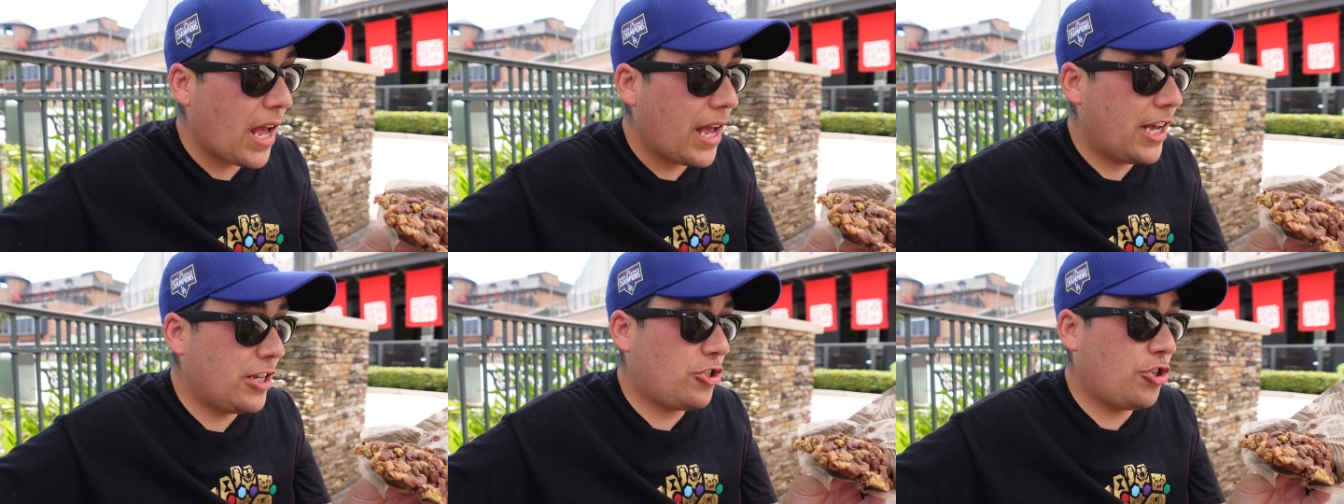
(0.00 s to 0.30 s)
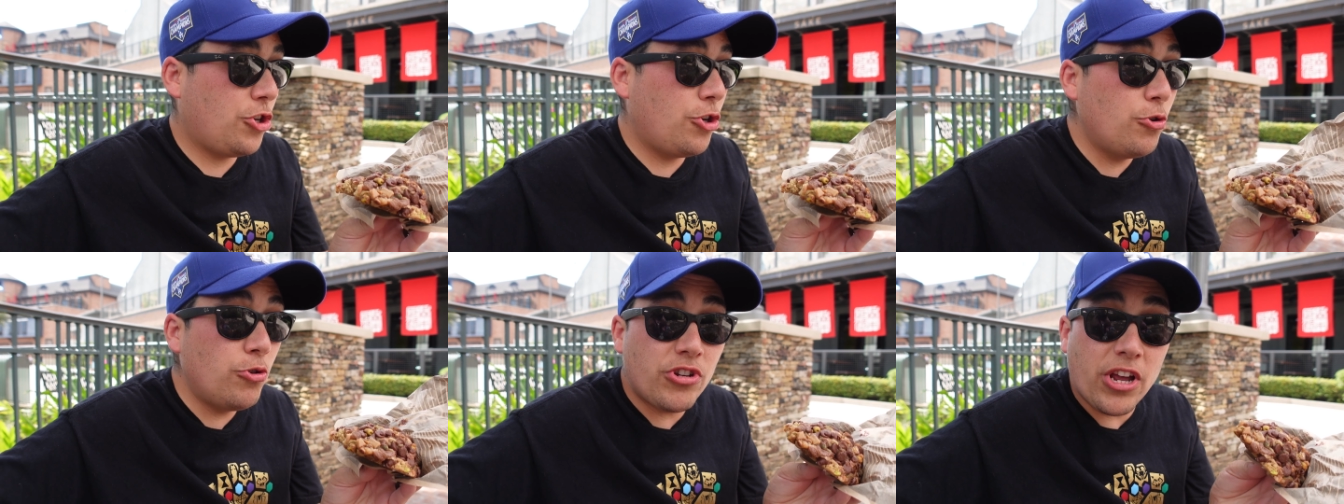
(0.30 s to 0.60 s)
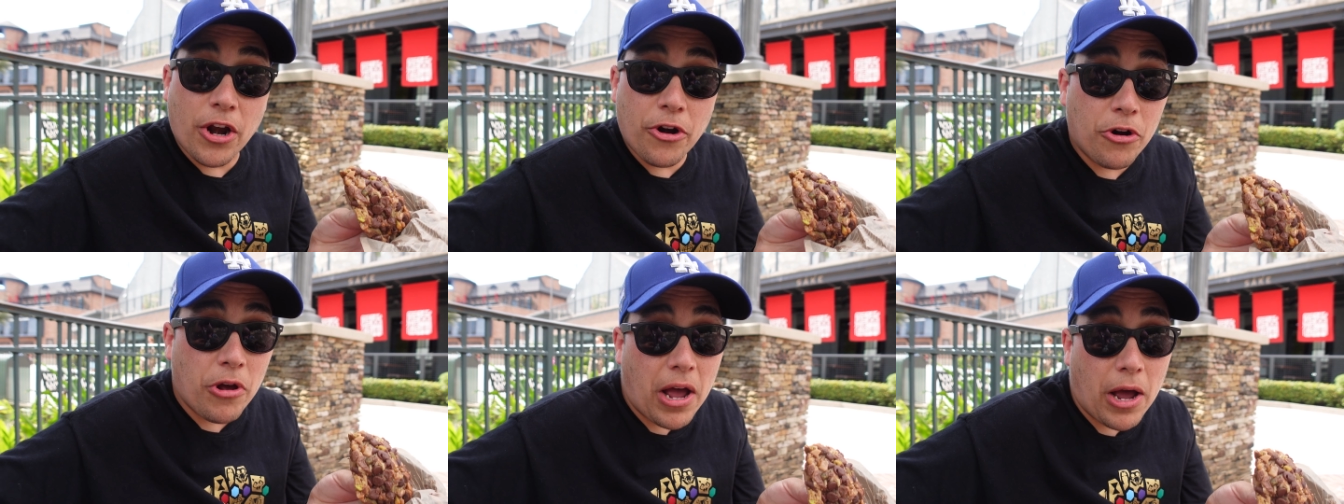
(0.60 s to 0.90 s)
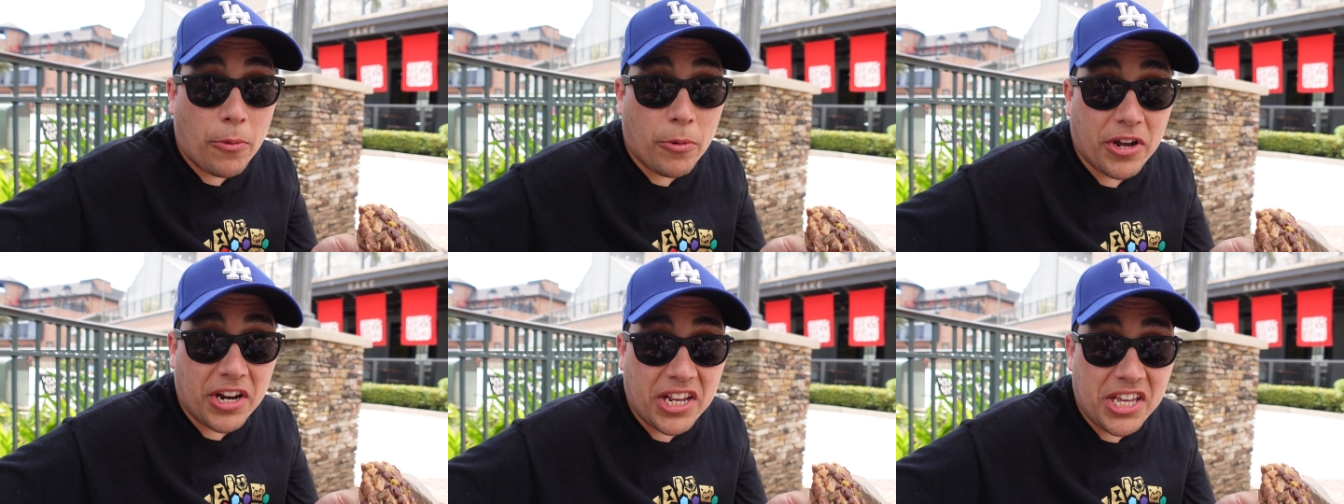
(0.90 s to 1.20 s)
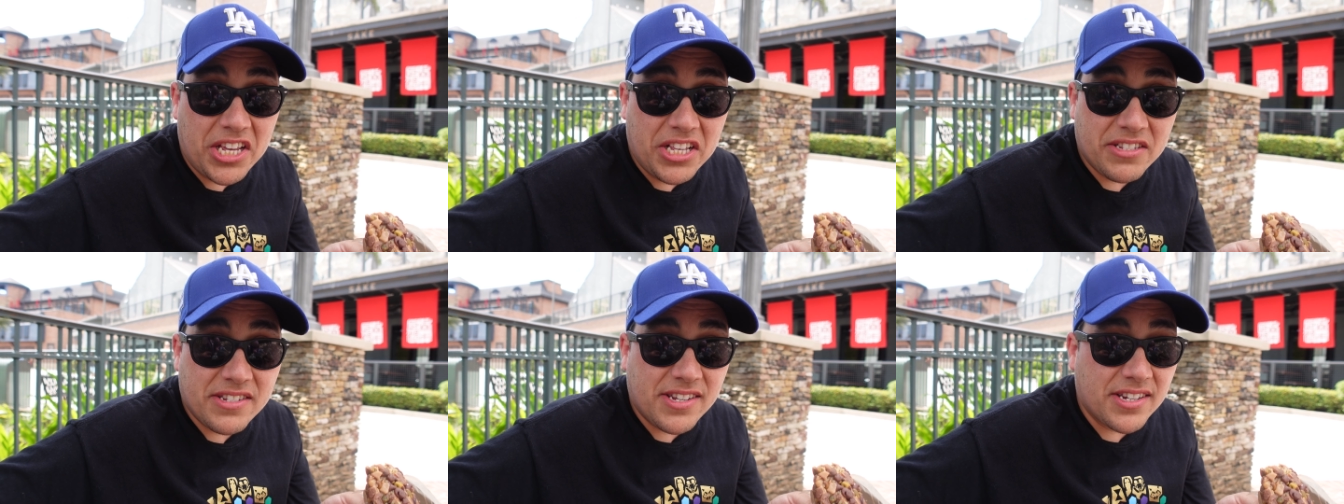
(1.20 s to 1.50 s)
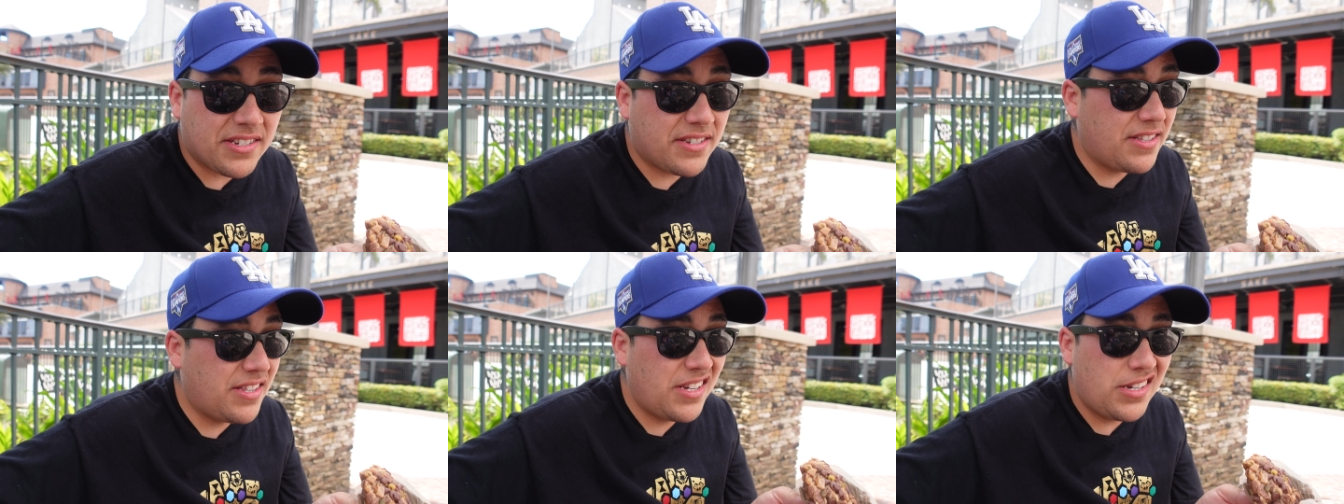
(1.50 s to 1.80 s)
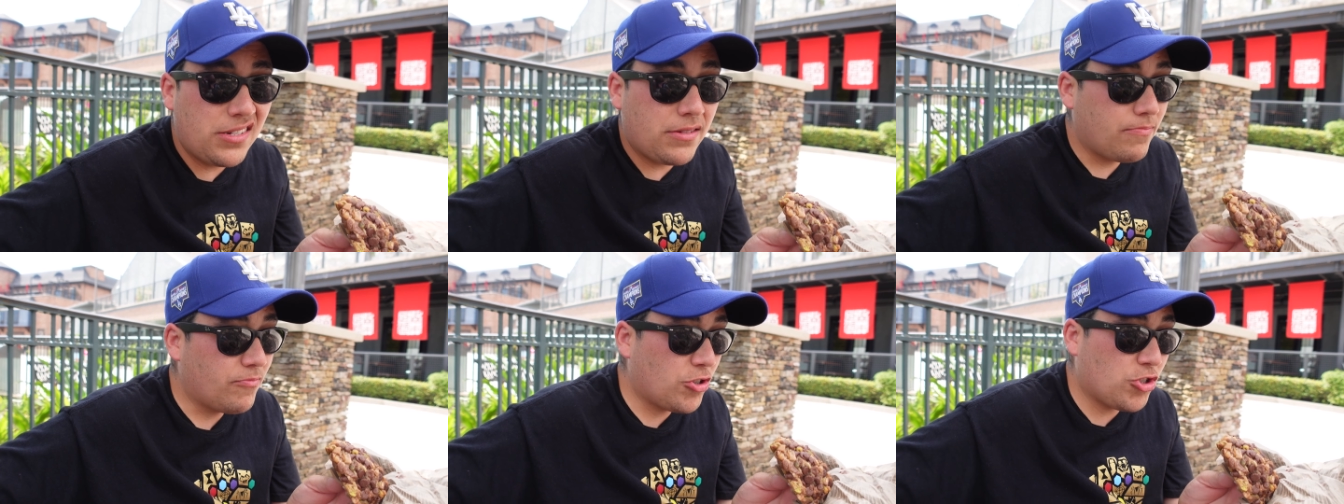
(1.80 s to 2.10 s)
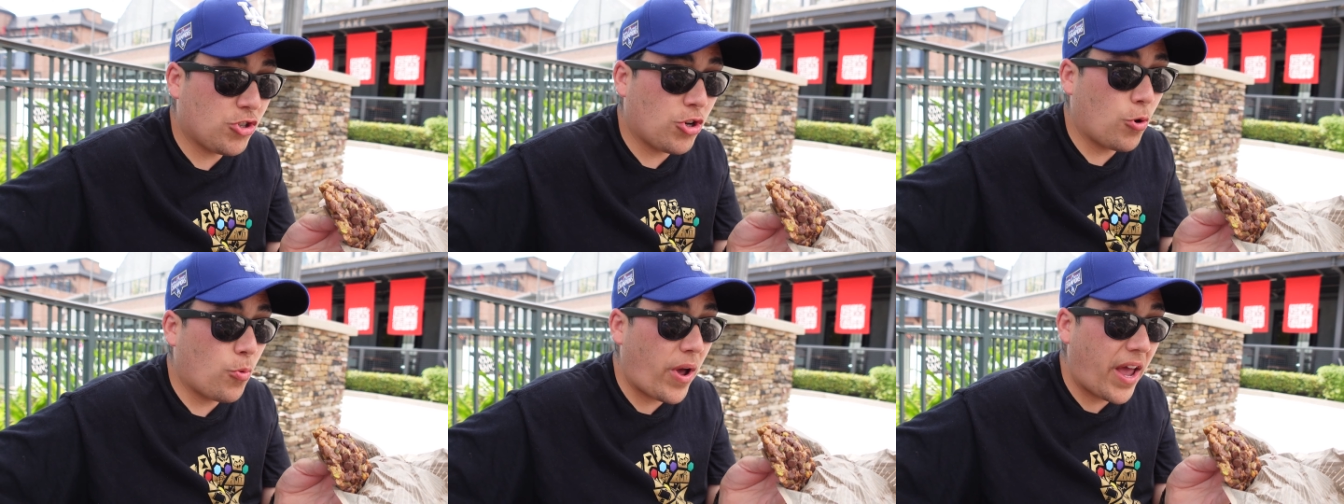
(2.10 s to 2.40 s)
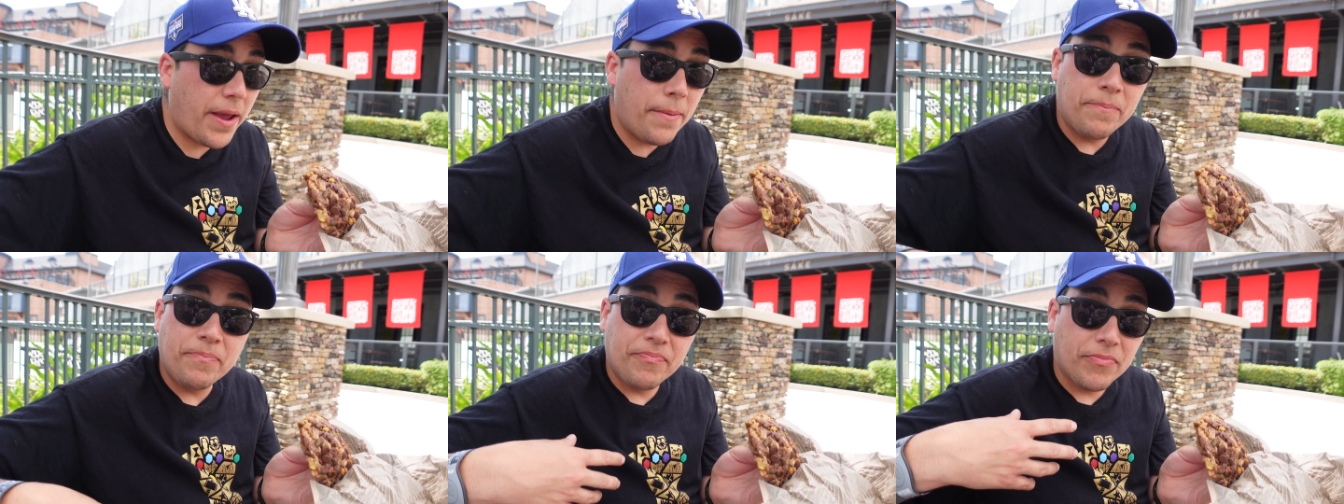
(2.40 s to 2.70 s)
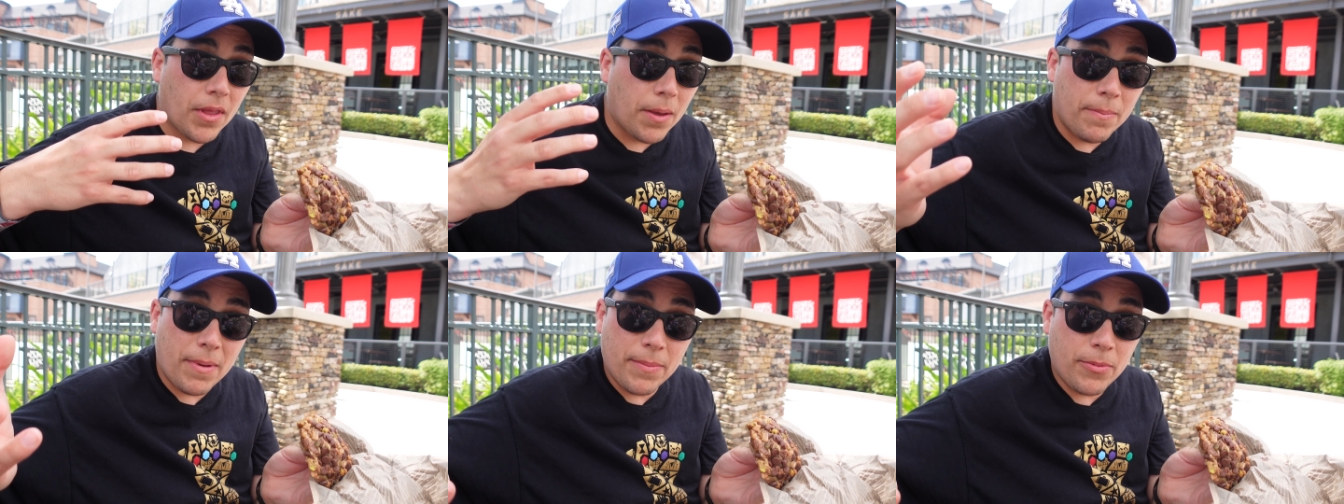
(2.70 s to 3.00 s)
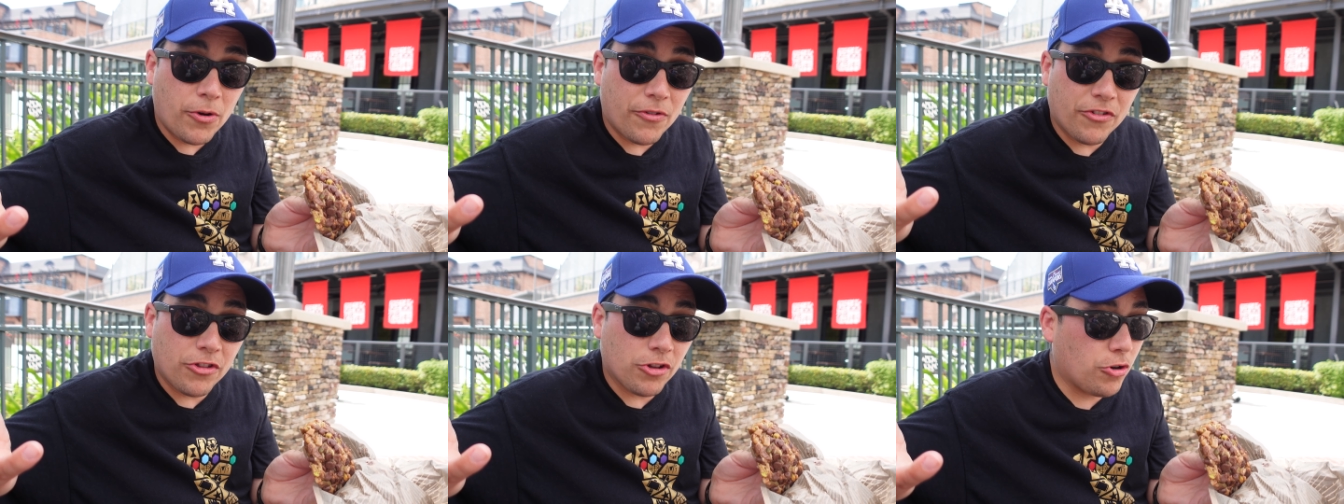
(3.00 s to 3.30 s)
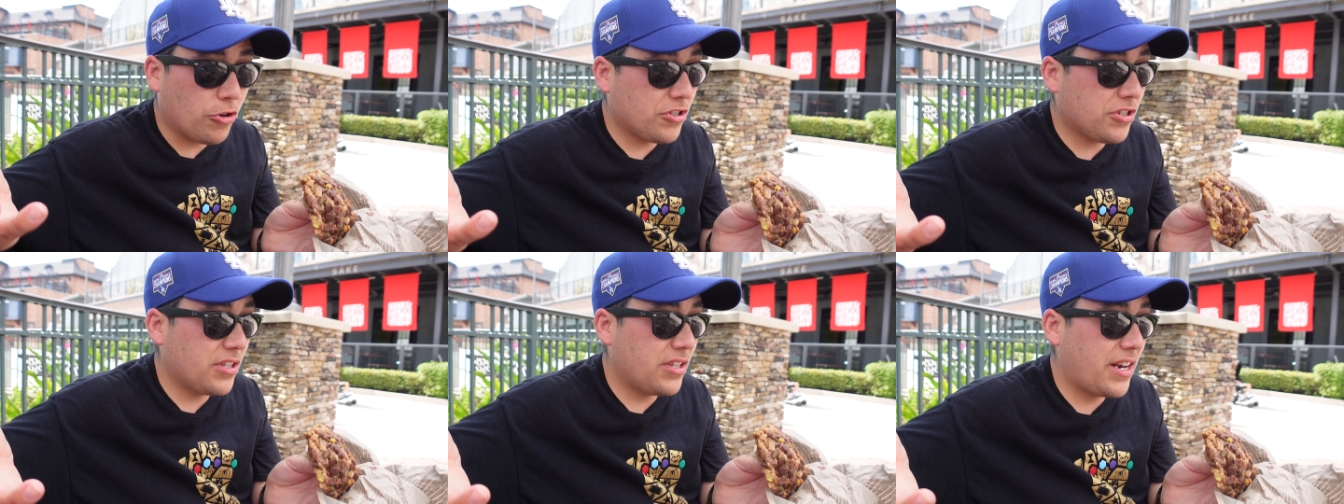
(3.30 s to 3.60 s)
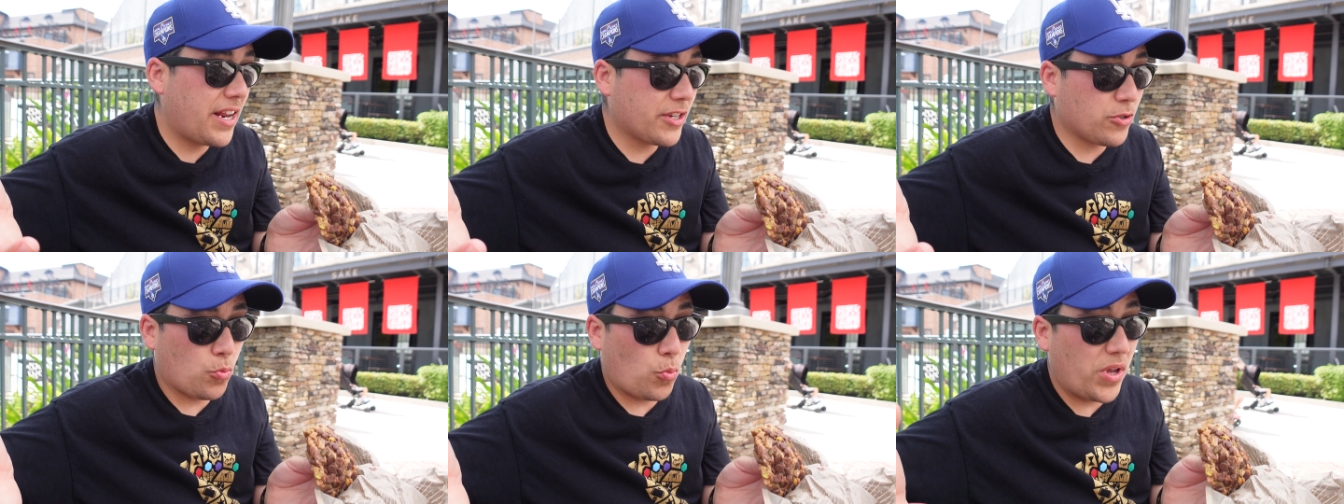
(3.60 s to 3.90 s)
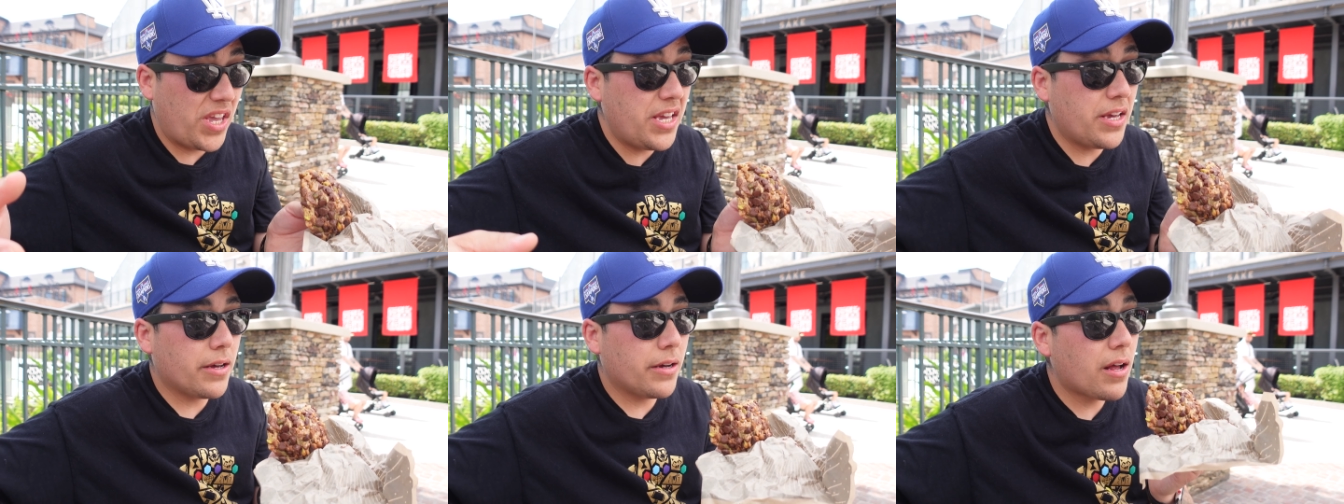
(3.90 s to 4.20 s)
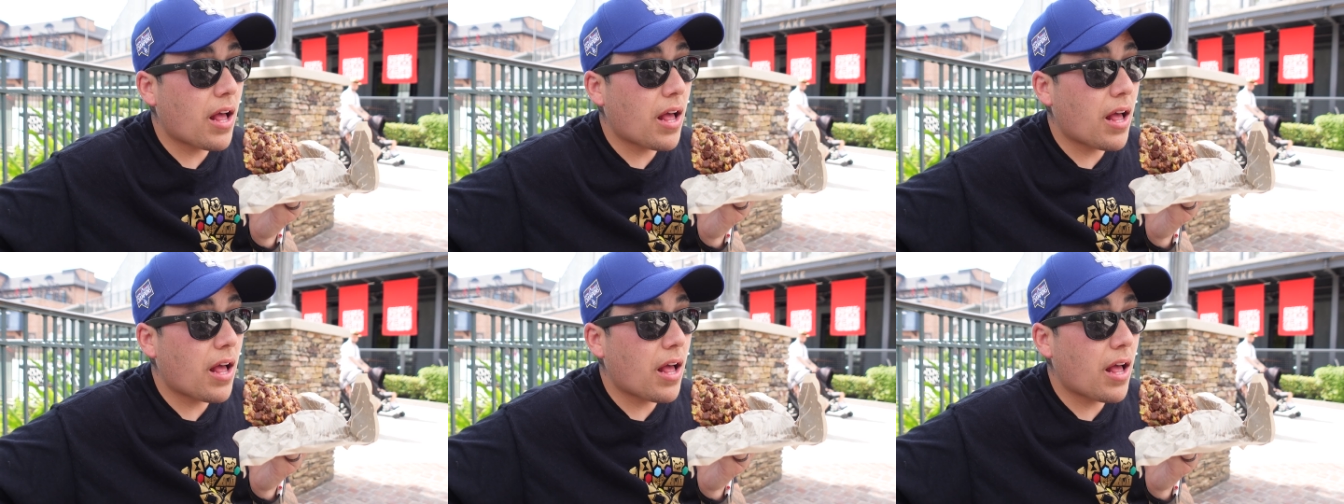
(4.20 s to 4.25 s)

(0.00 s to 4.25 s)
It's huge. I don't know how we're going to eat six of these. There's no way. Maybe over the course of the next week.